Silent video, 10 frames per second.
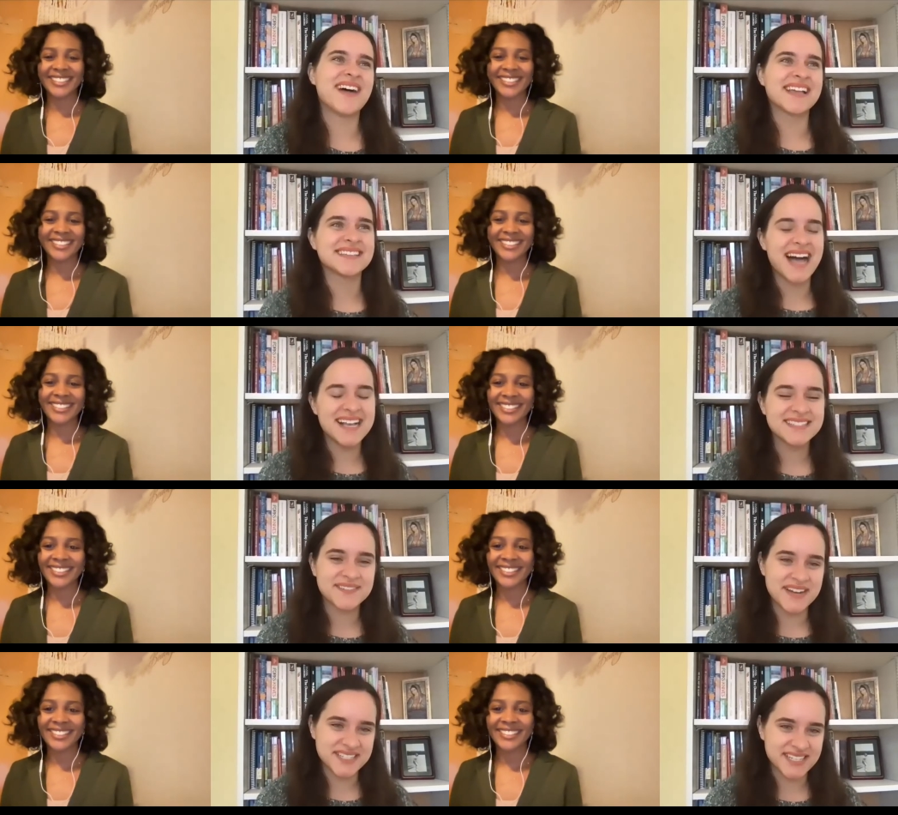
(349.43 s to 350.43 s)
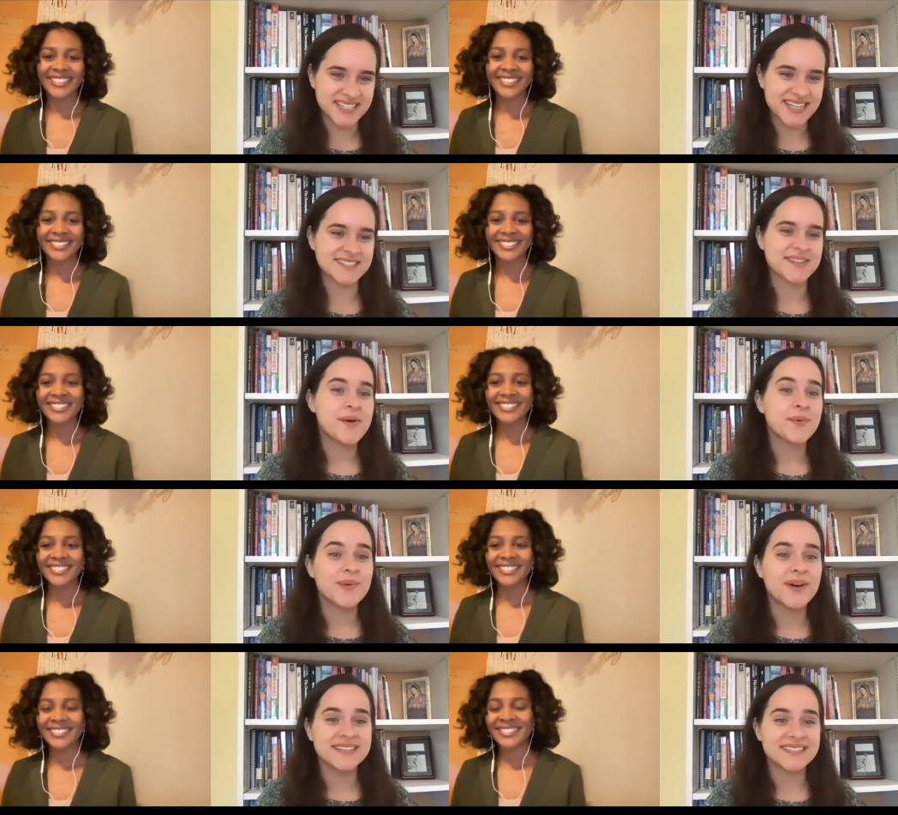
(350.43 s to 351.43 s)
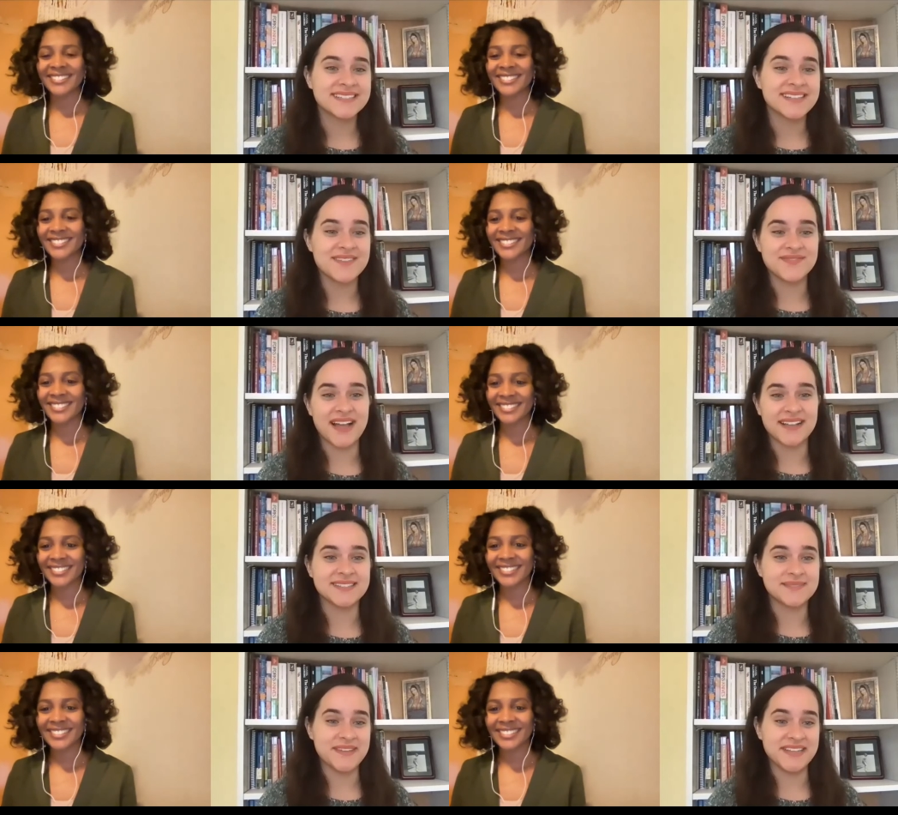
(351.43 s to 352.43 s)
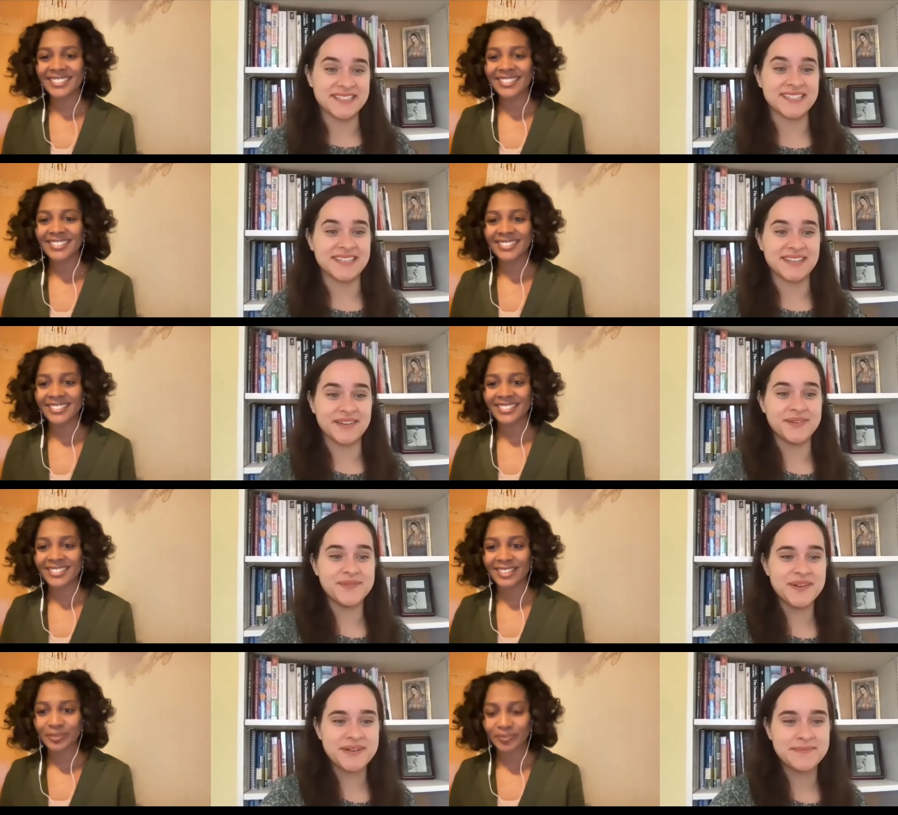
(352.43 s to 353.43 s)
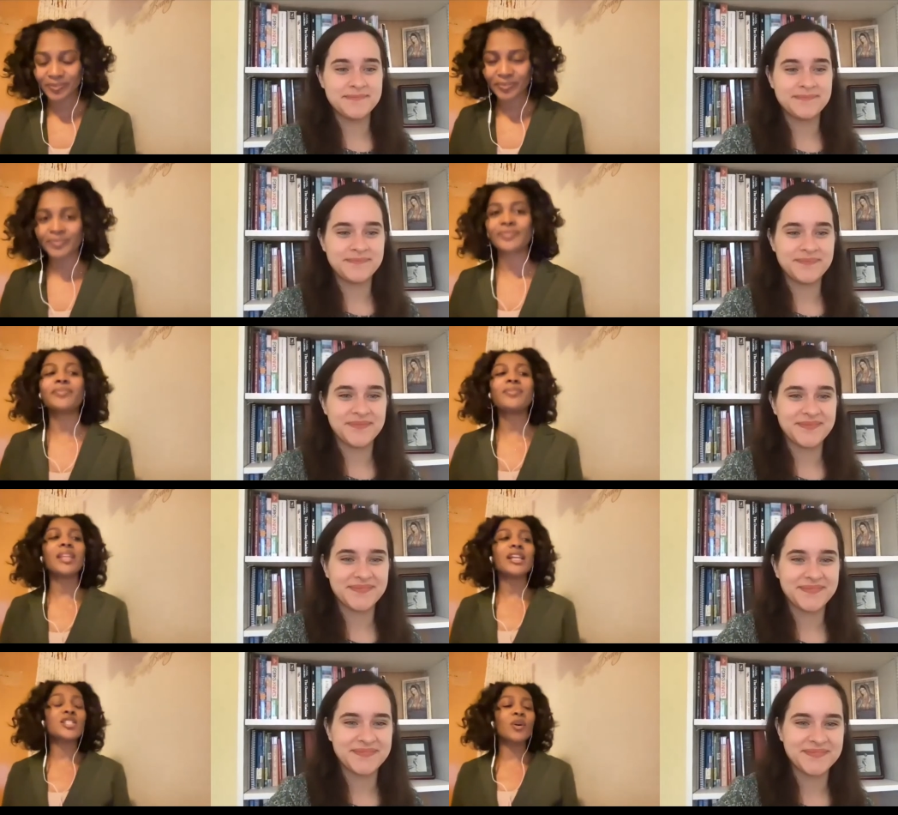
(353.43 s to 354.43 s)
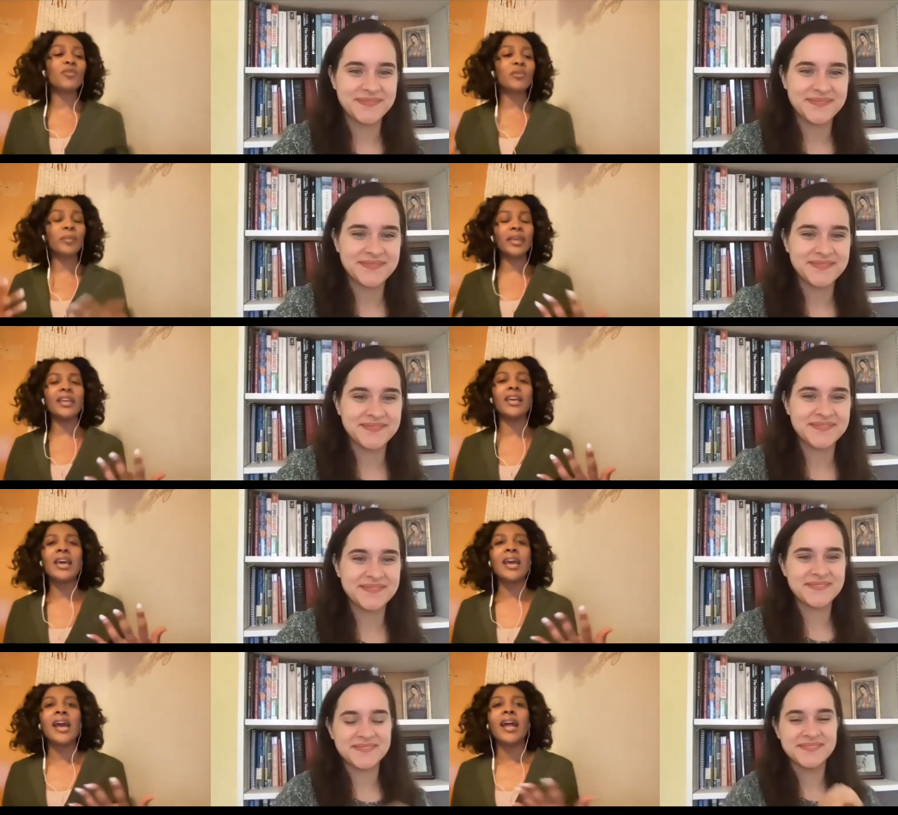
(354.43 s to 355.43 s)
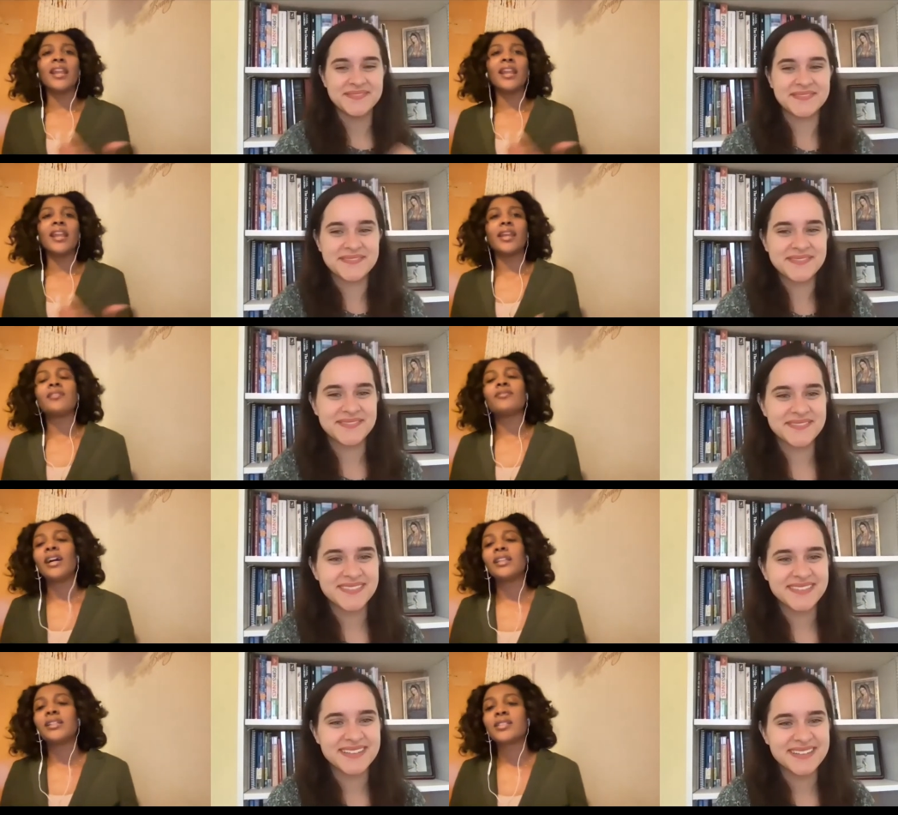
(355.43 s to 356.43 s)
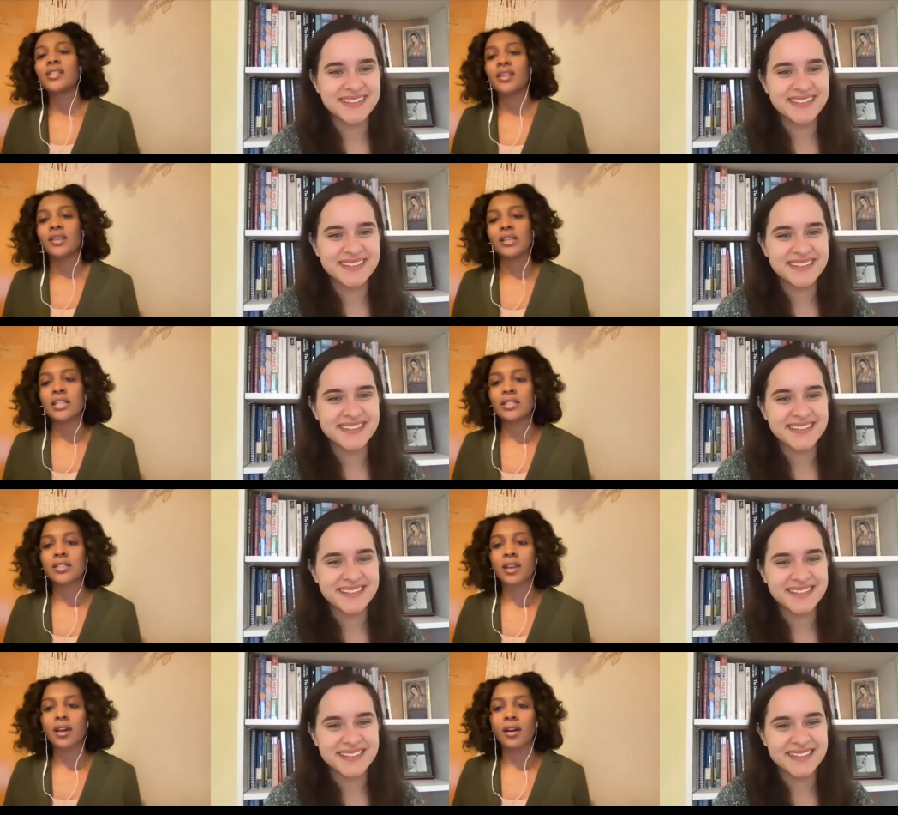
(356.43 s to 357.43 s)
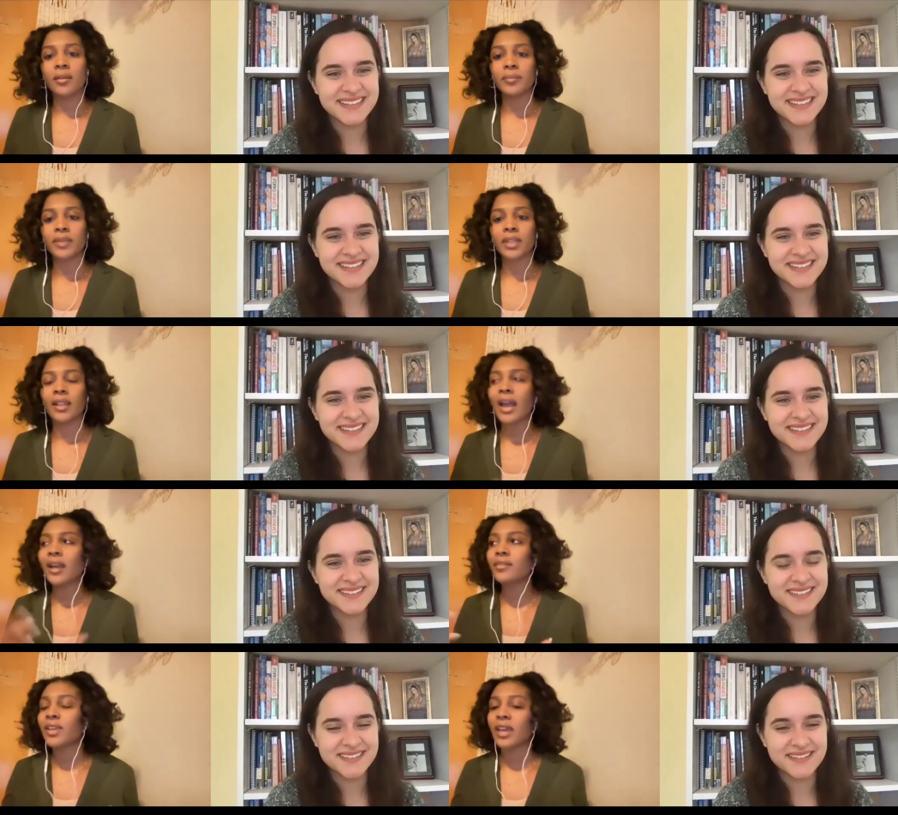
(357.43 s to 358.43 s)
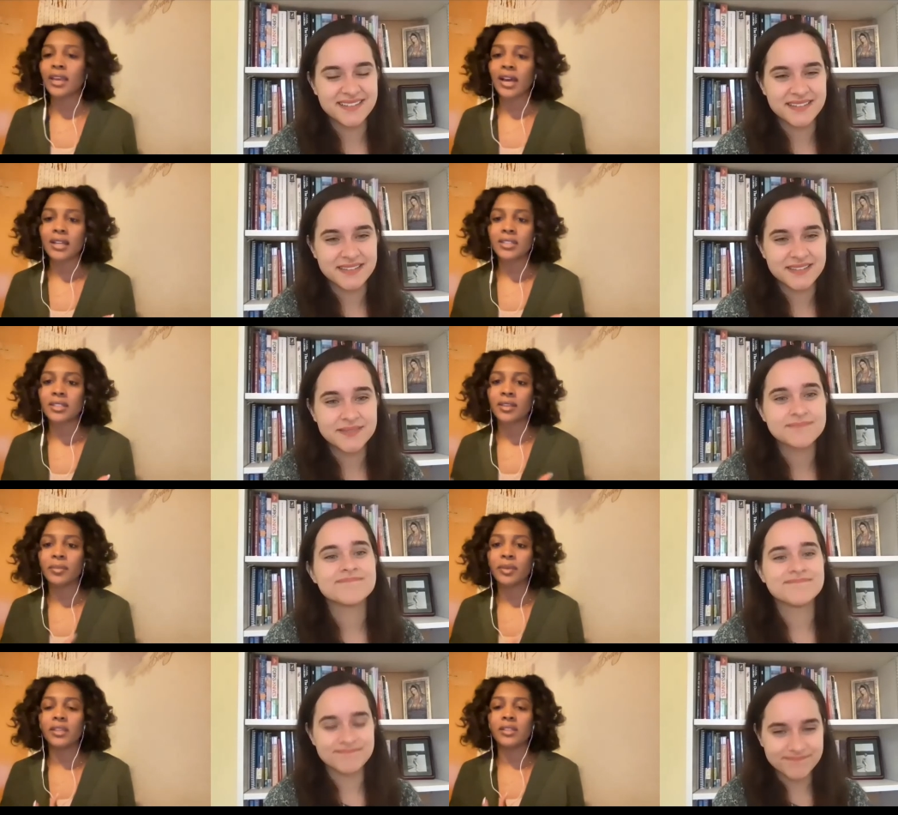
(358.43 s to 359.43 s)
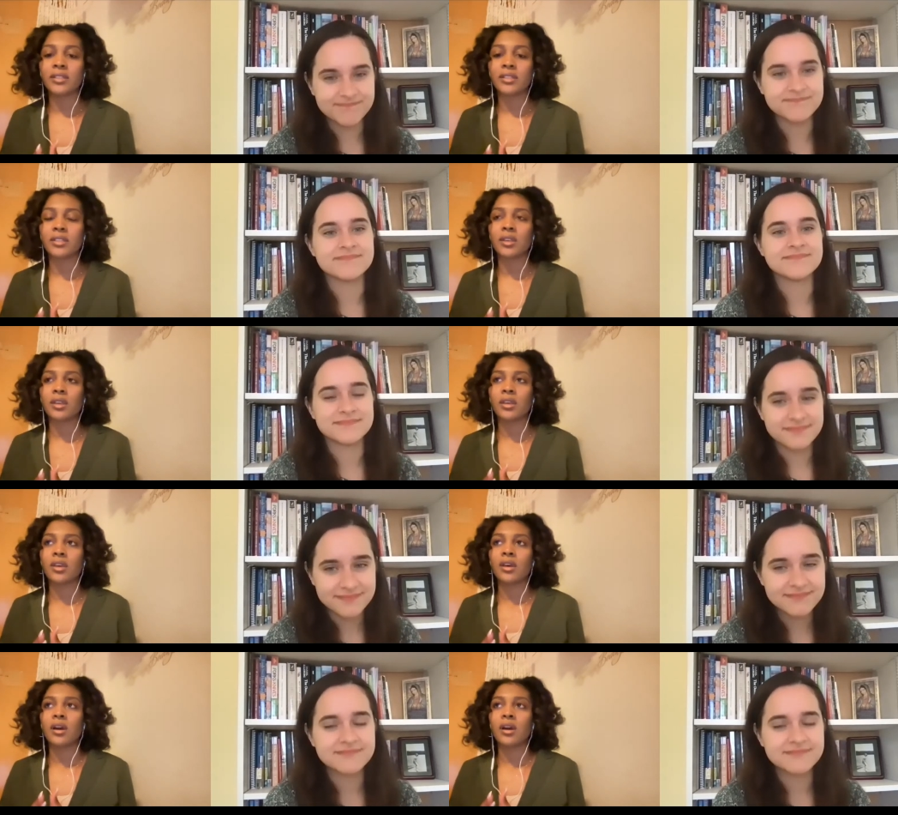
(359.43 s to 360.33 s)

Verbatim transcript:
Speaker 1: and my last question is what does nonviolence mean to you so for
Speaker 2: me nonviolence is um, lack of chaos it means